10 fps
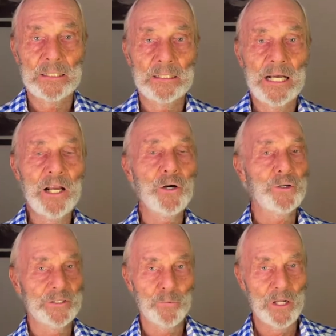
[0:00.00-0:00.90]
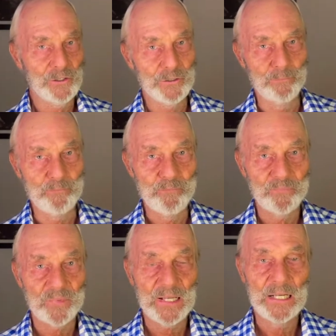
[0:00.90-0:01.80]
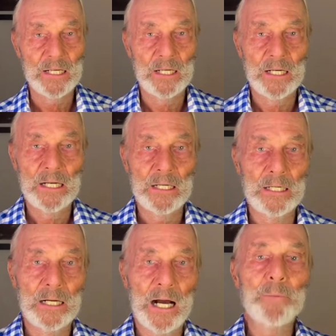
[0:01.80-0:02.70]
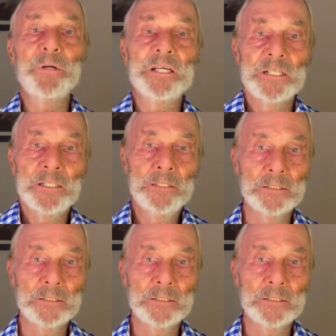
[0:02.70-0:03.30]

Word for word: Hello and welcome. I'm here